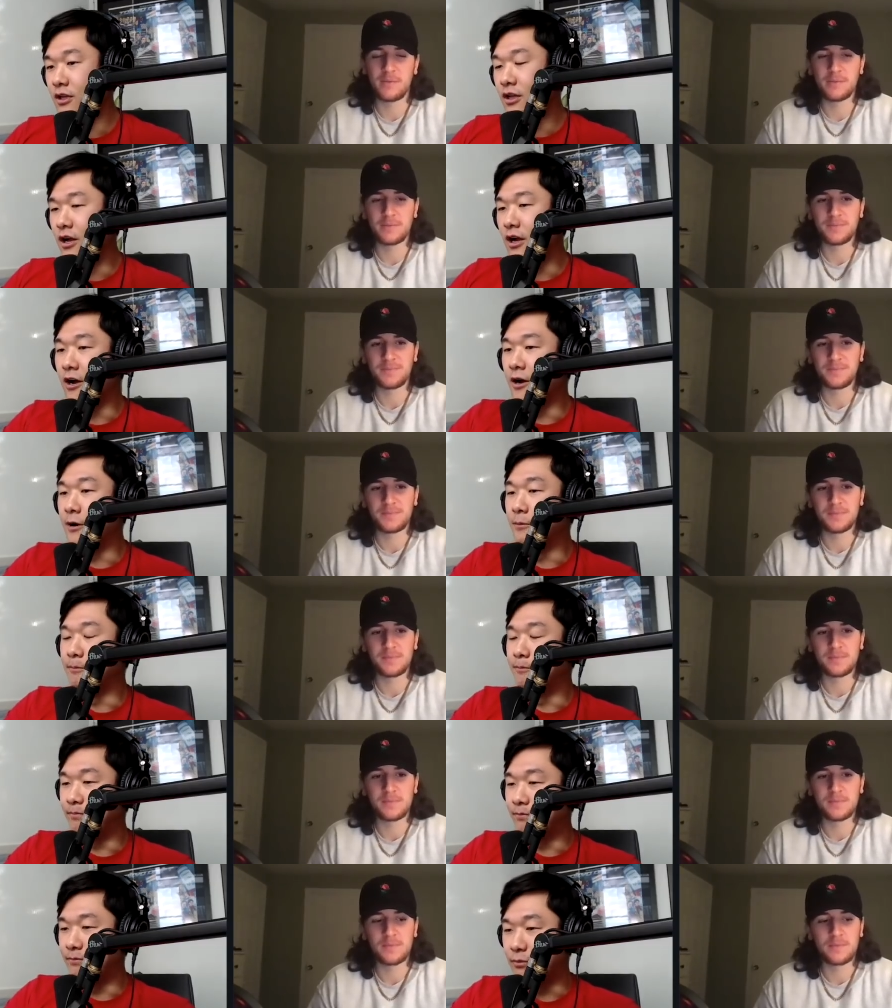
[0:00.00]
Speaker 1: um,
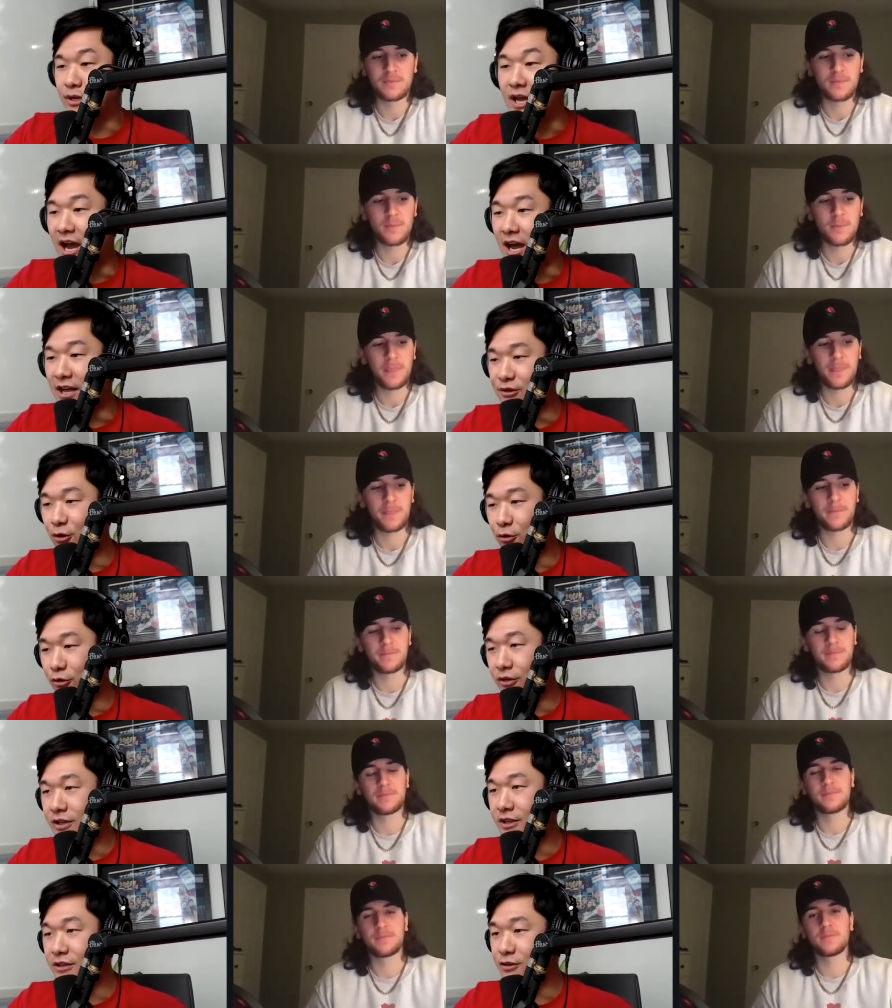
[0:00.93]
but yeah, I
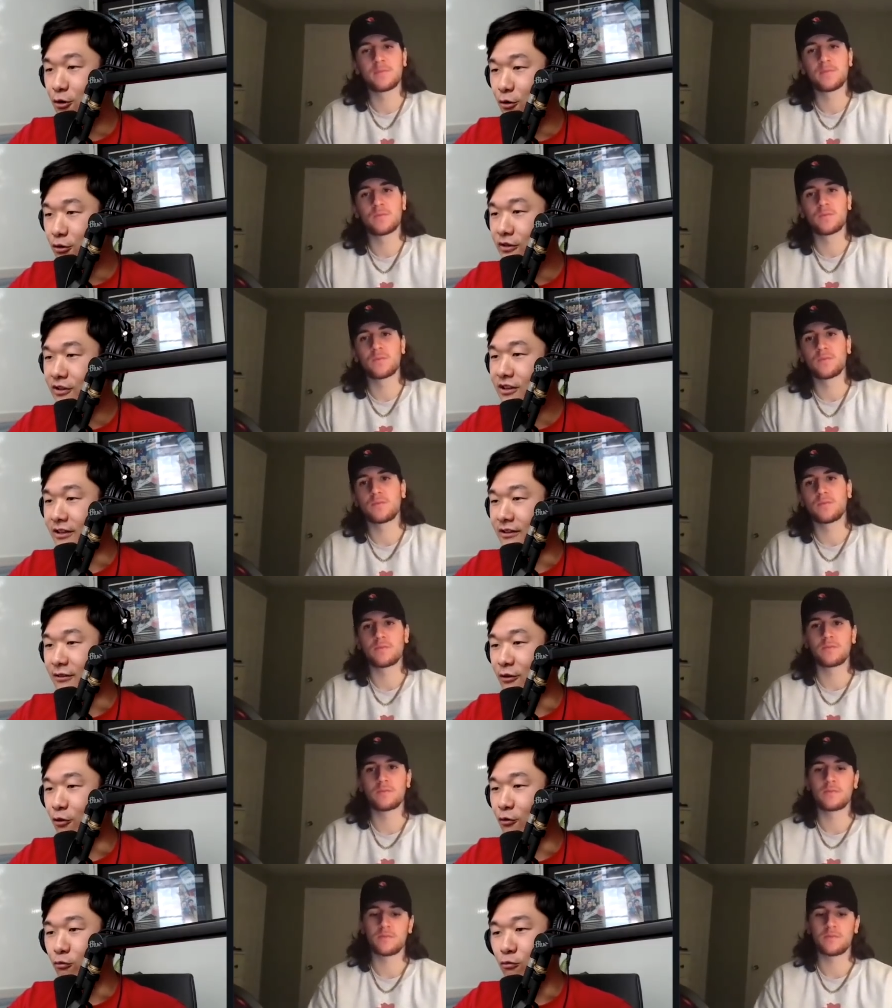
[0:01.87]
totally, totally like
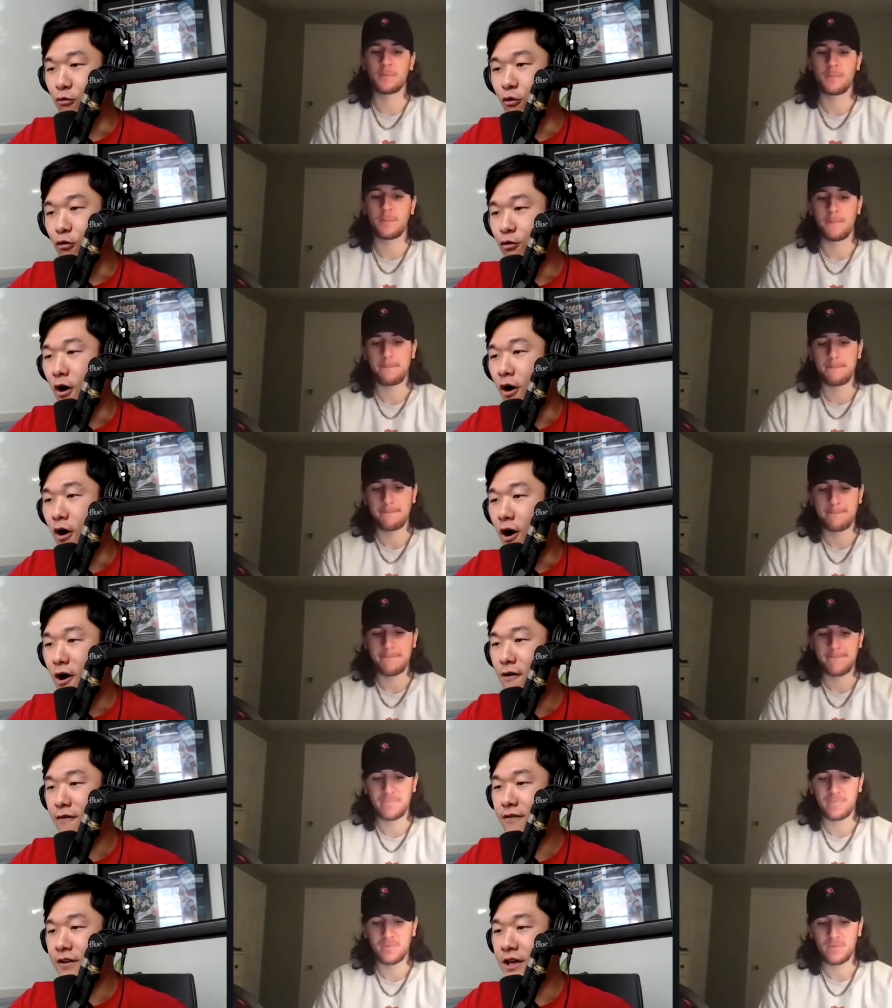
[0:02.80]
wrote
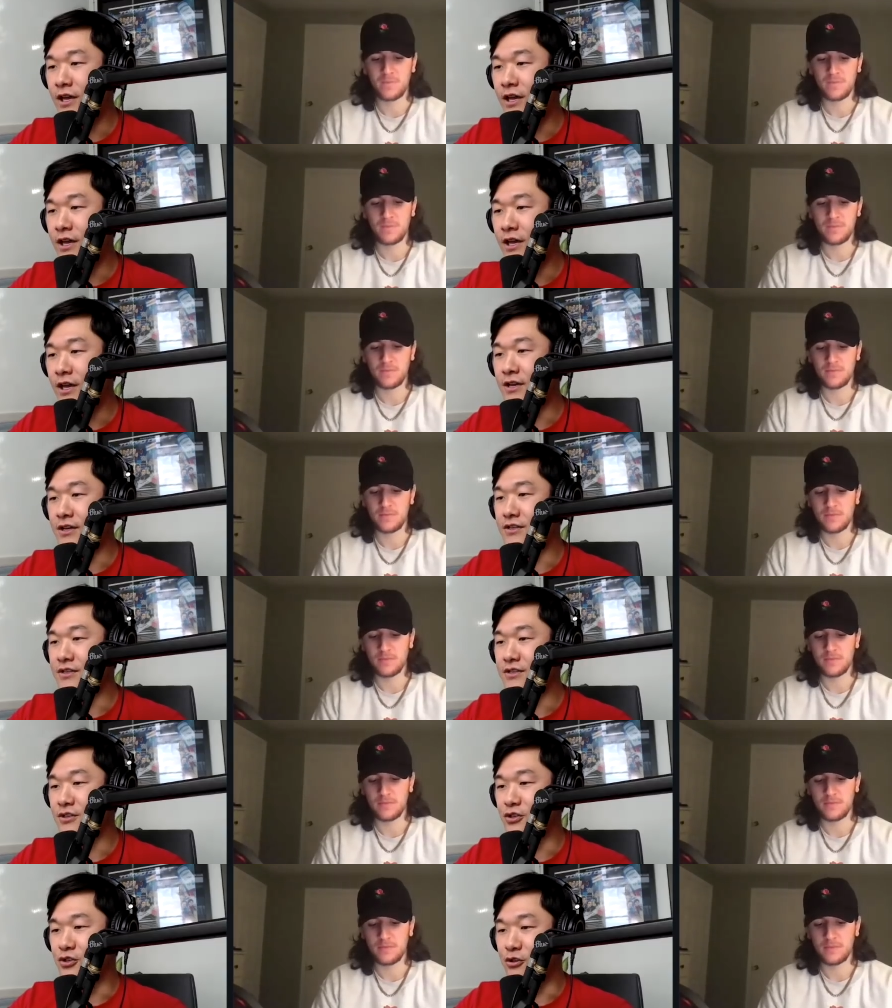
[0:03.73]
off
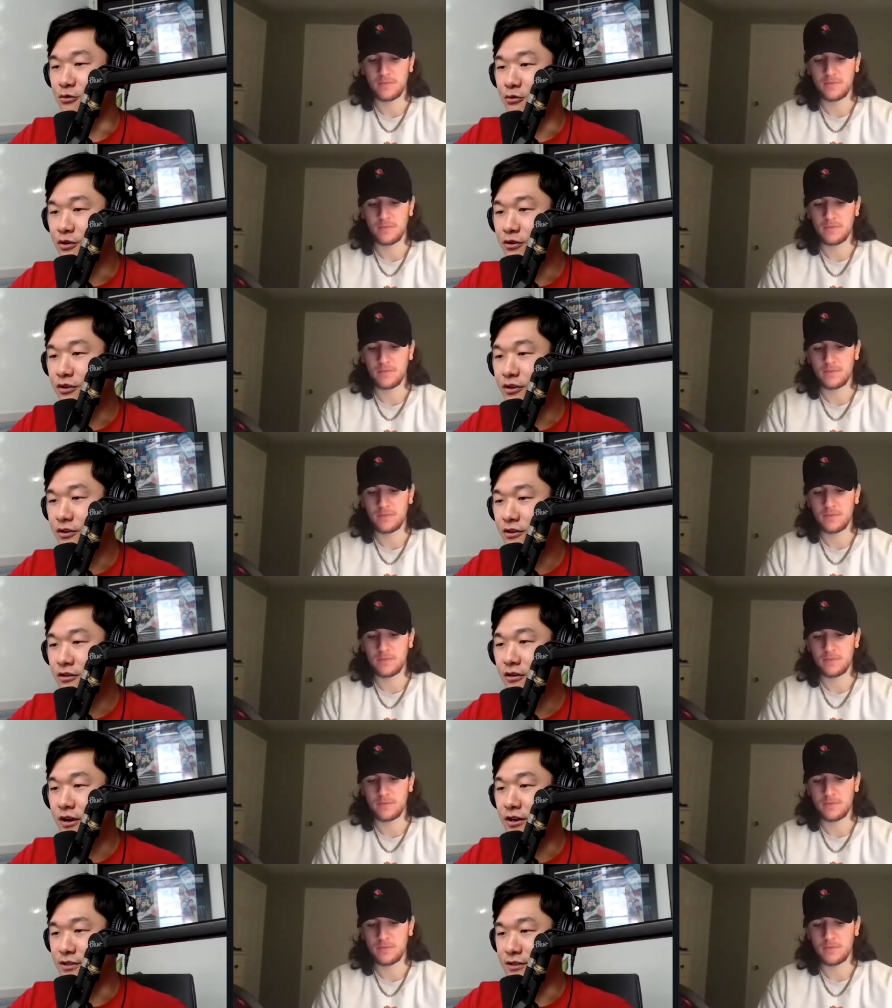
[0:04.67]
his junior year
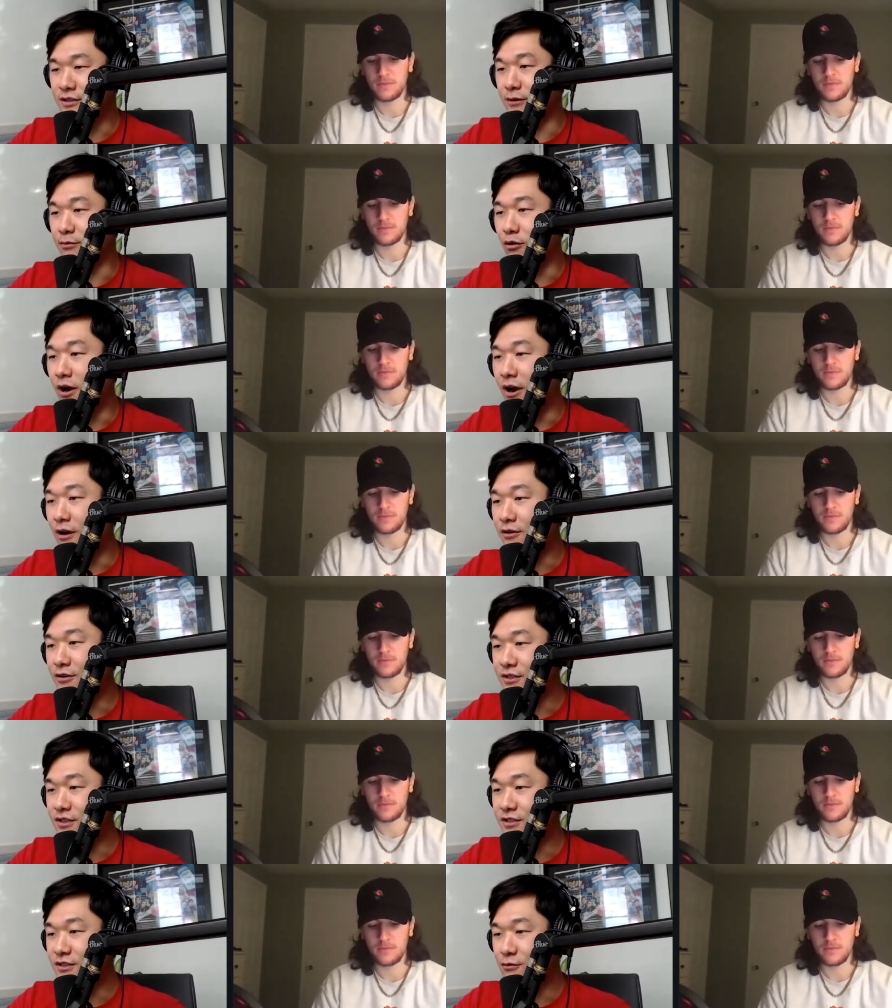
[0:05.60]
and his like prior
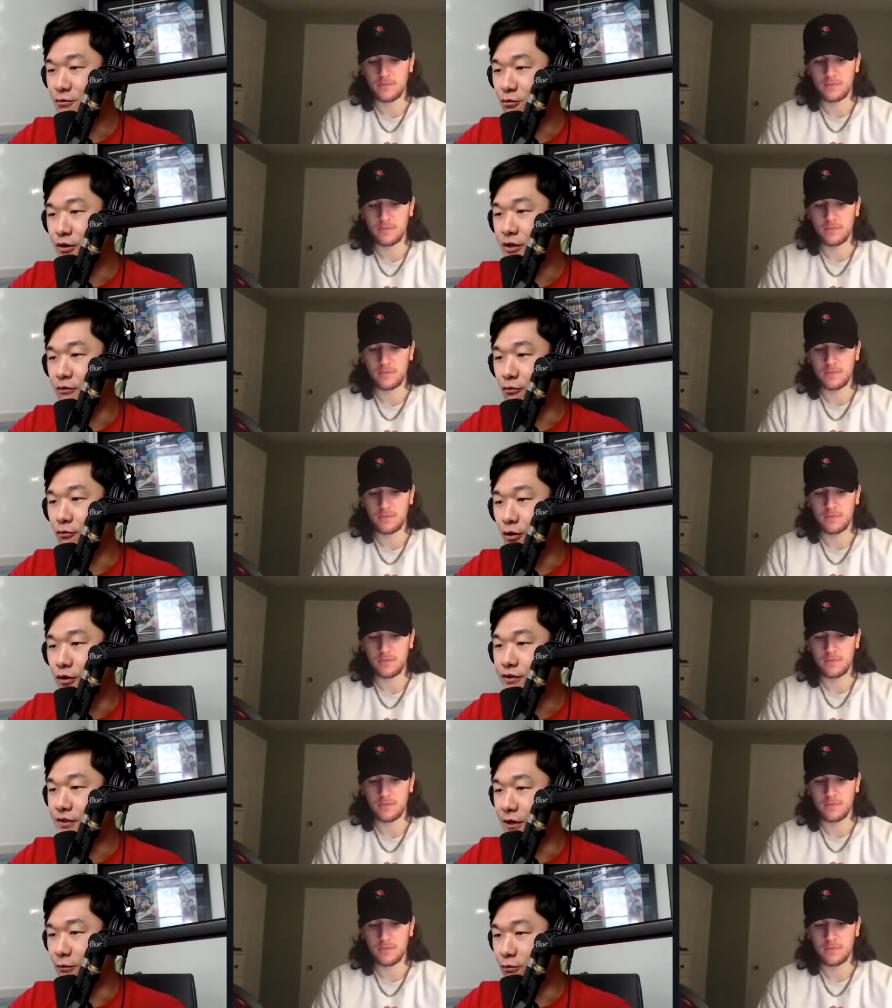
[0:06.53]
seasons where he
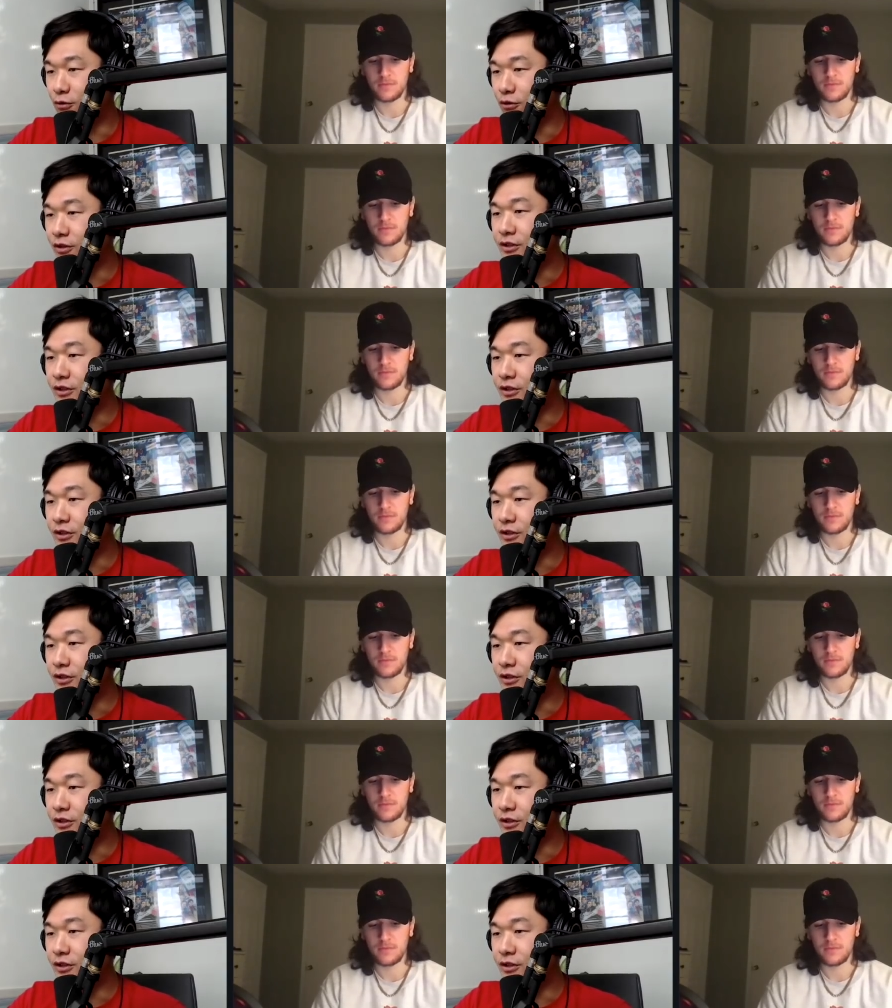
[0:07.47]
was like really